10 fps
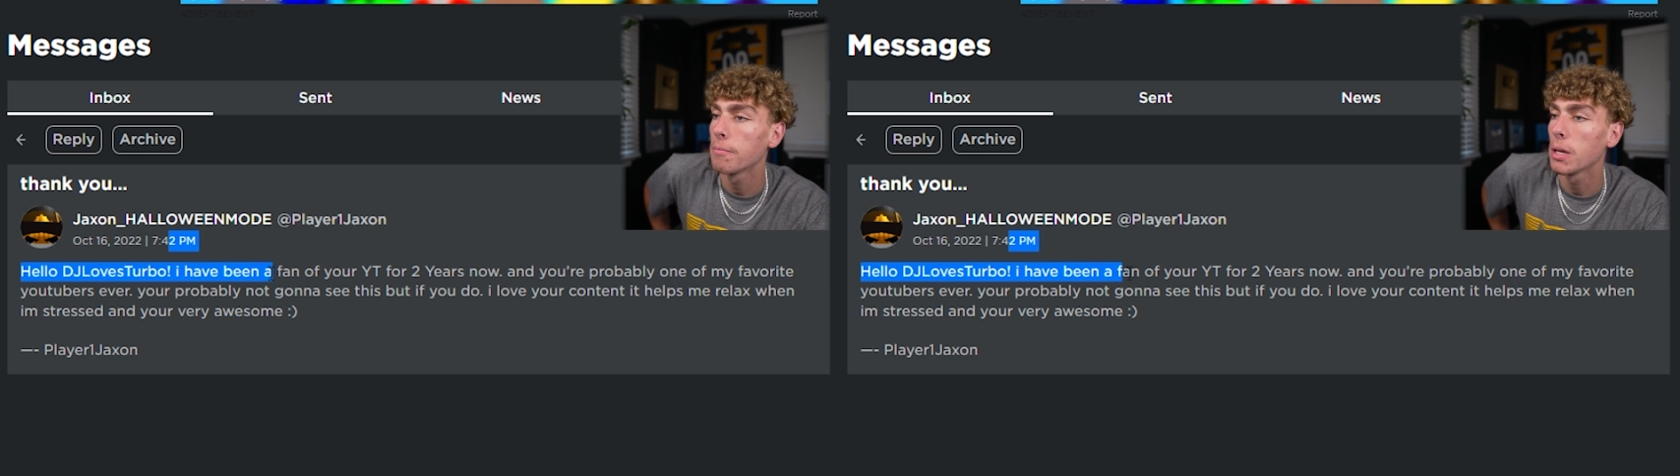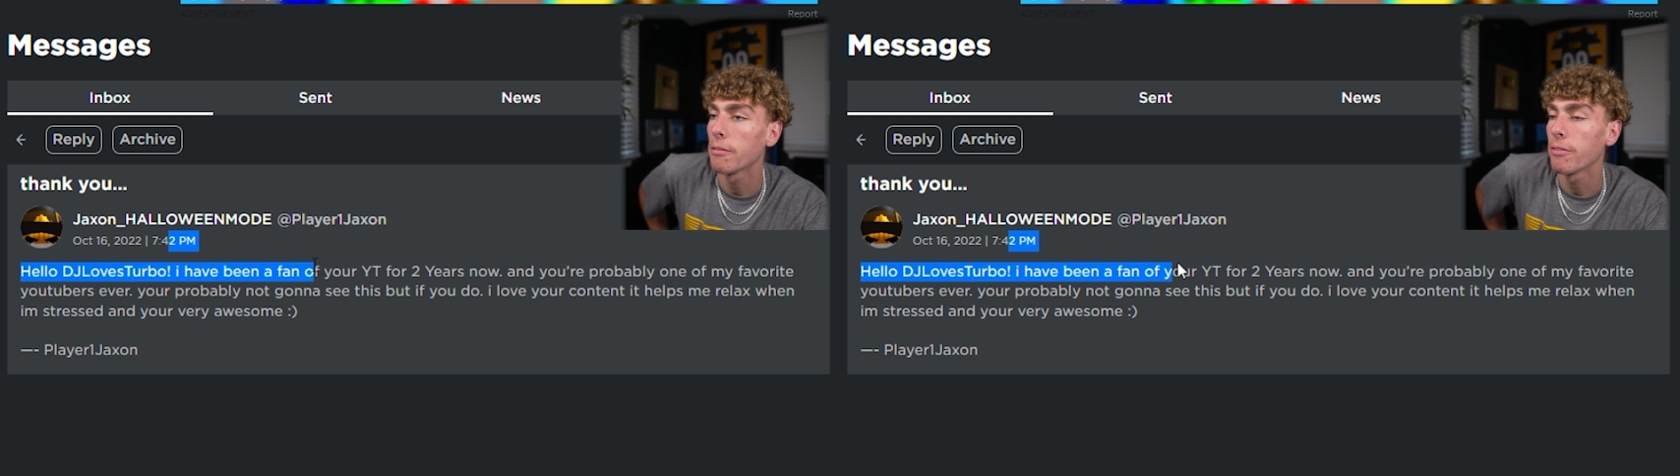
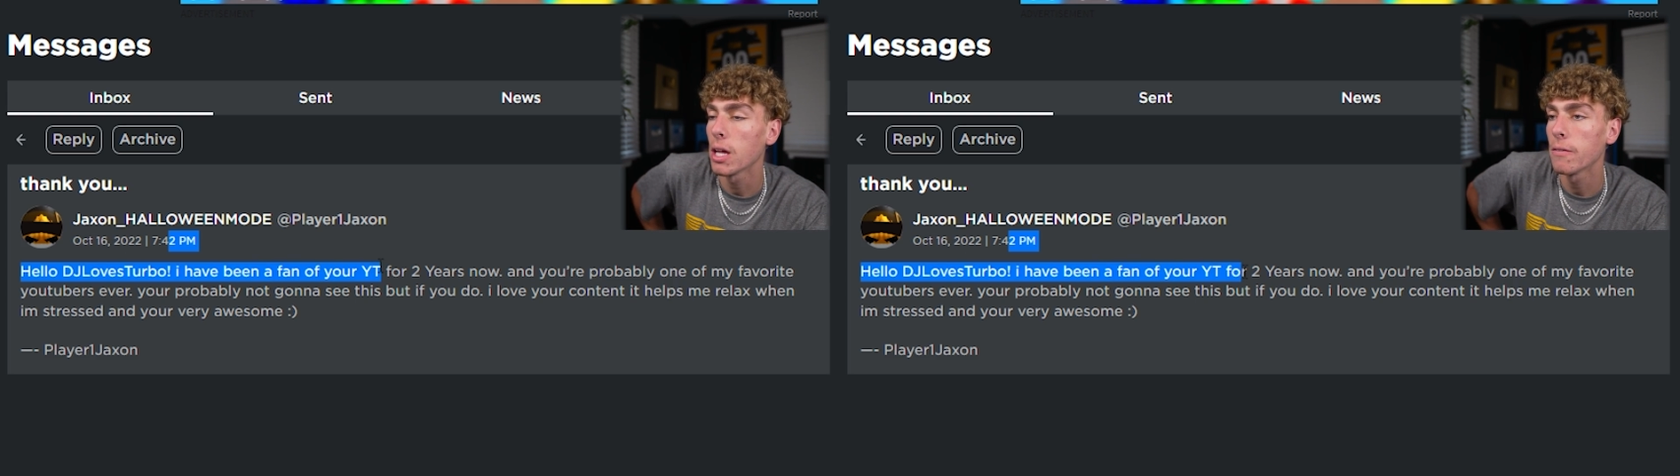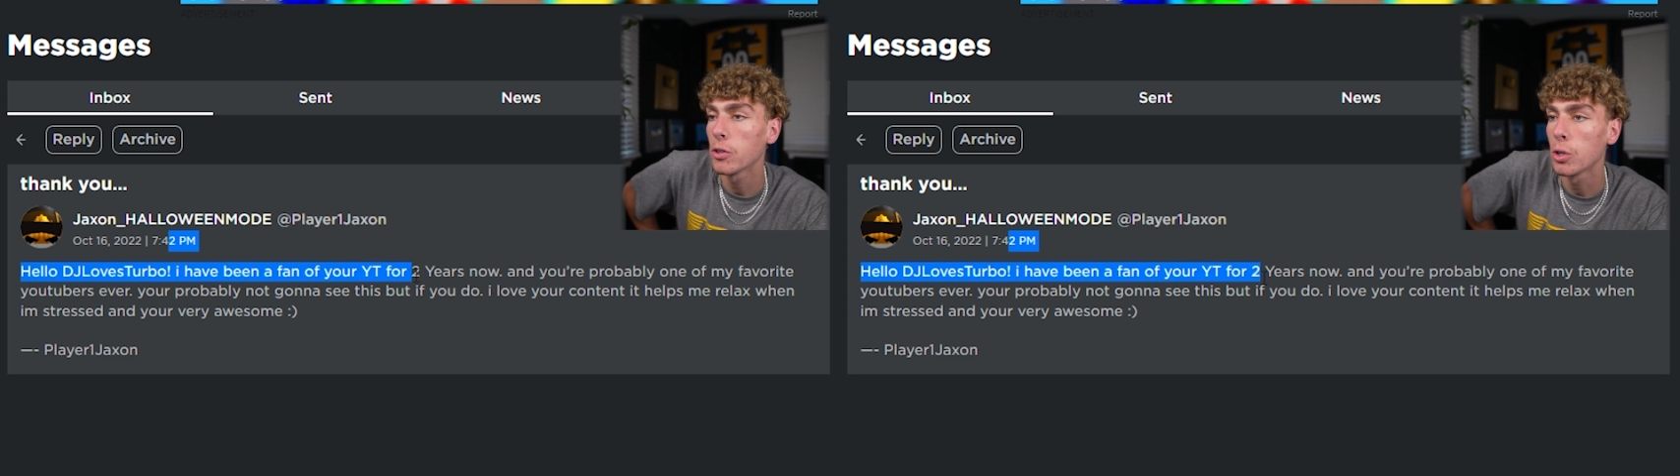I've been a
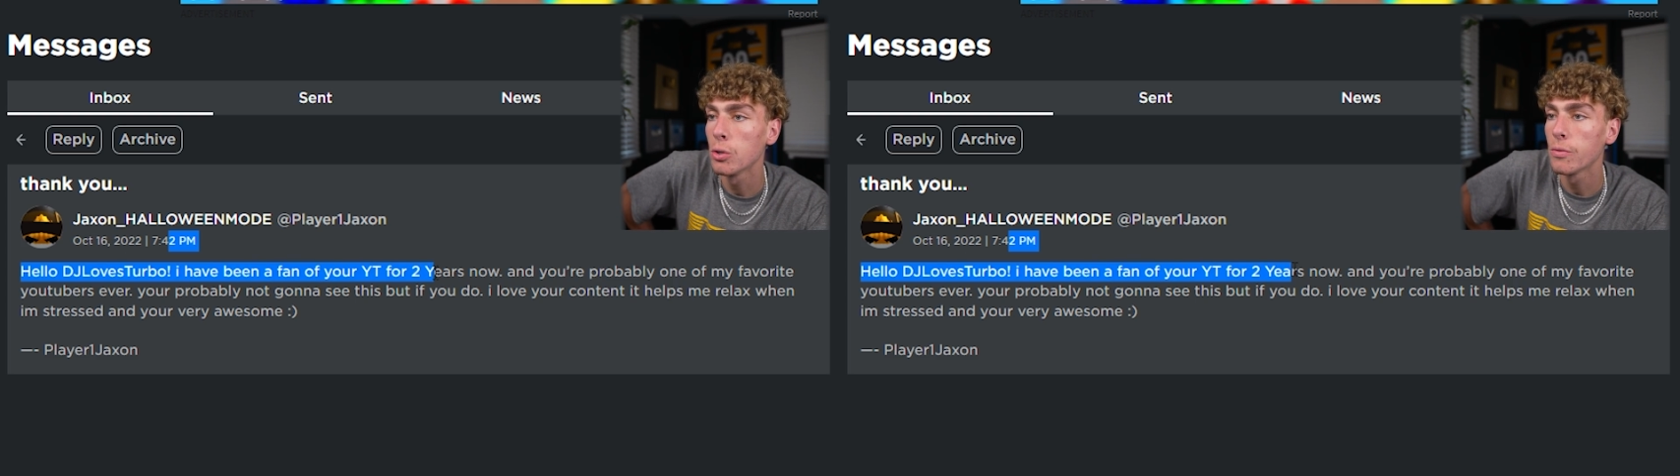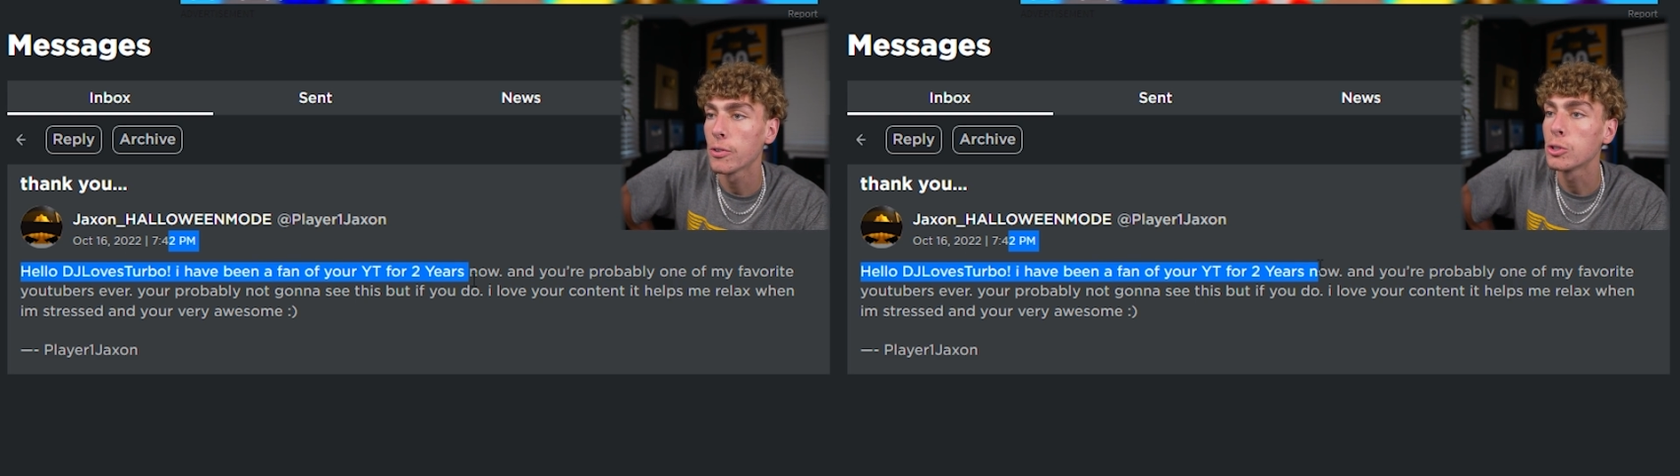fan of your
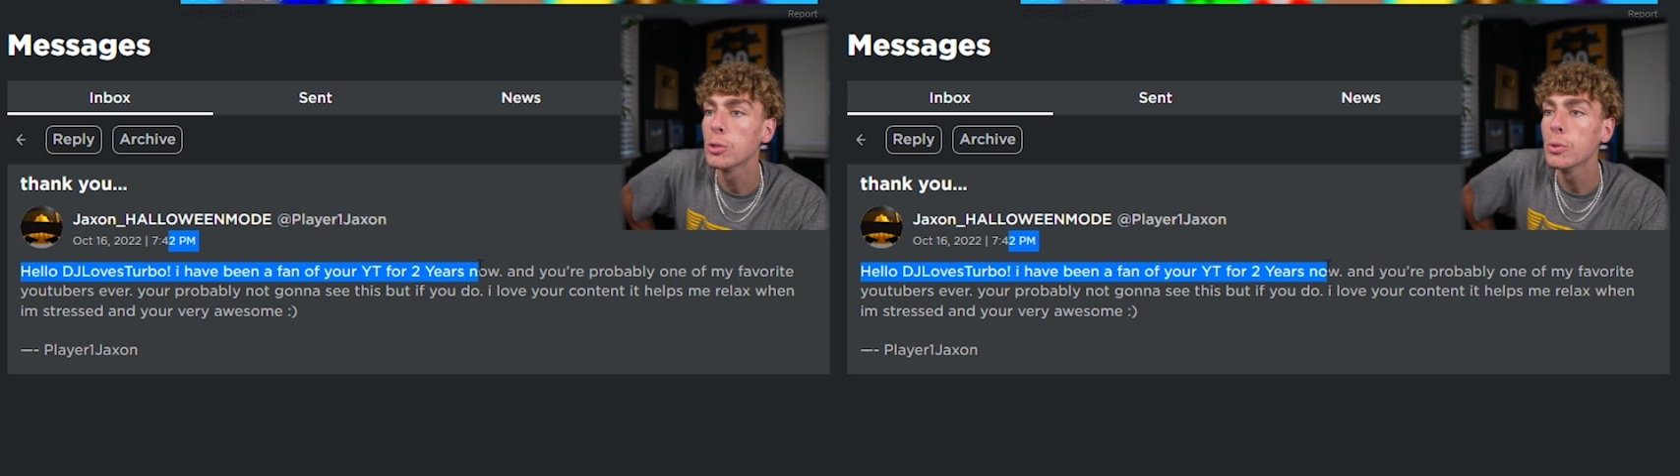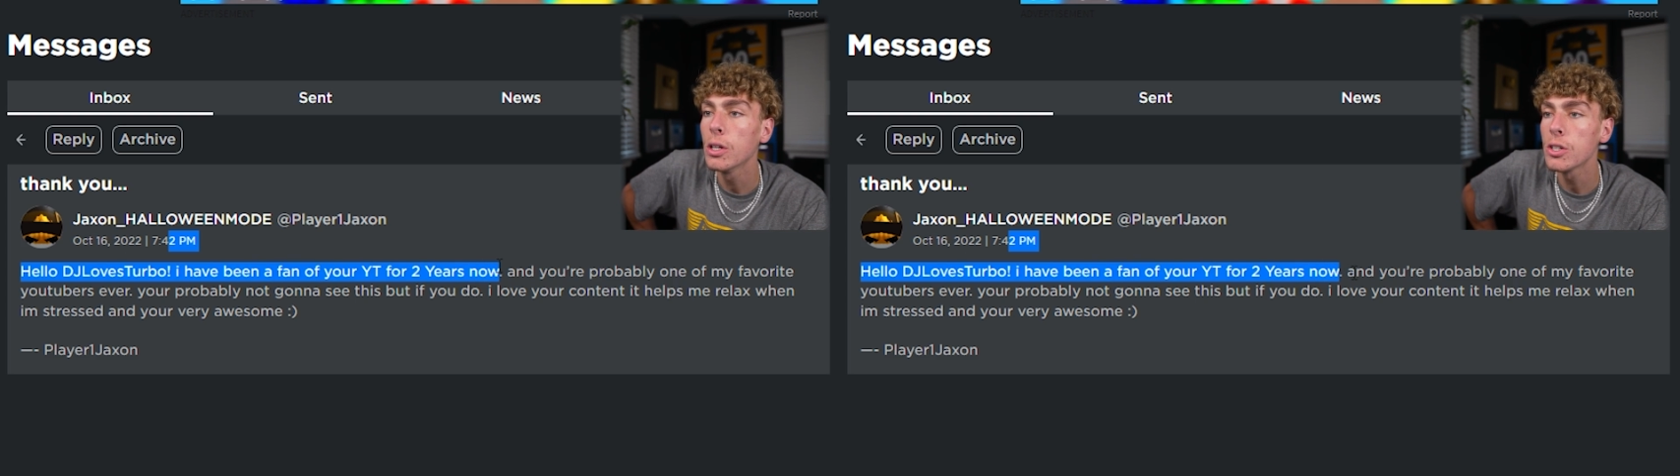YouTube for
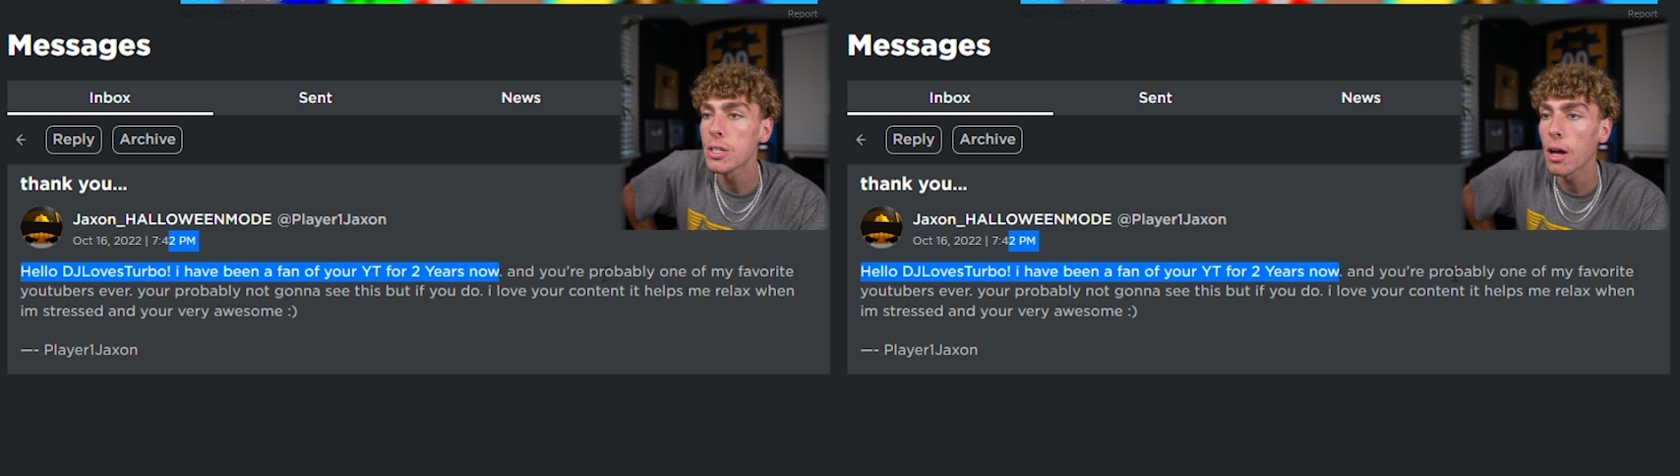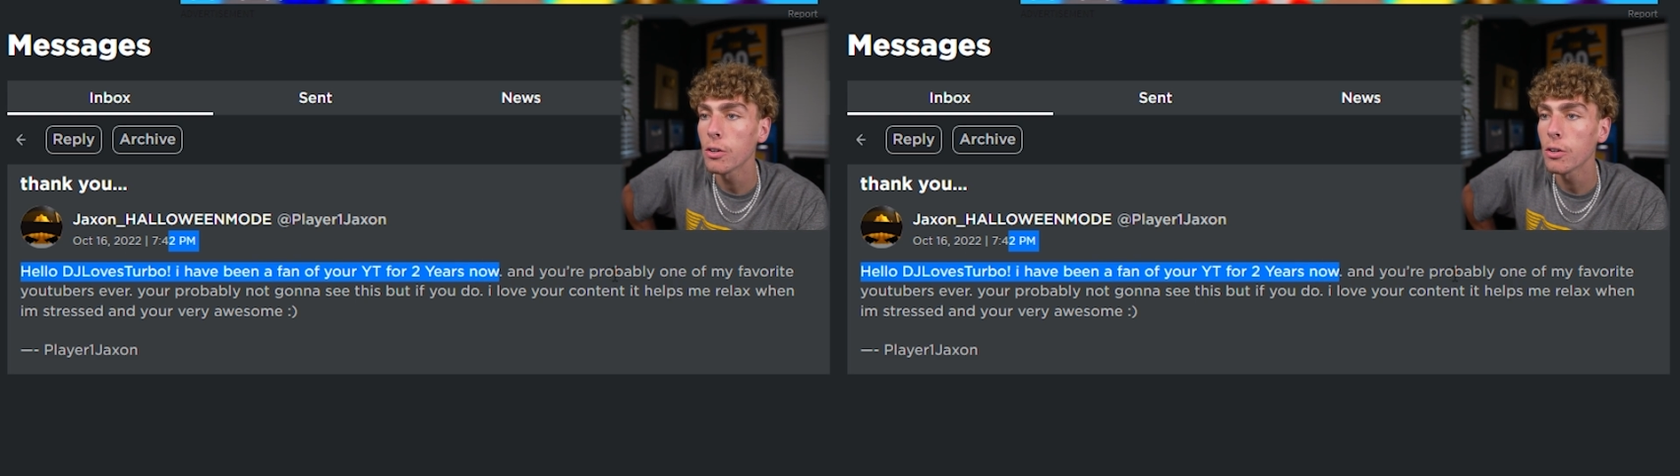two years now,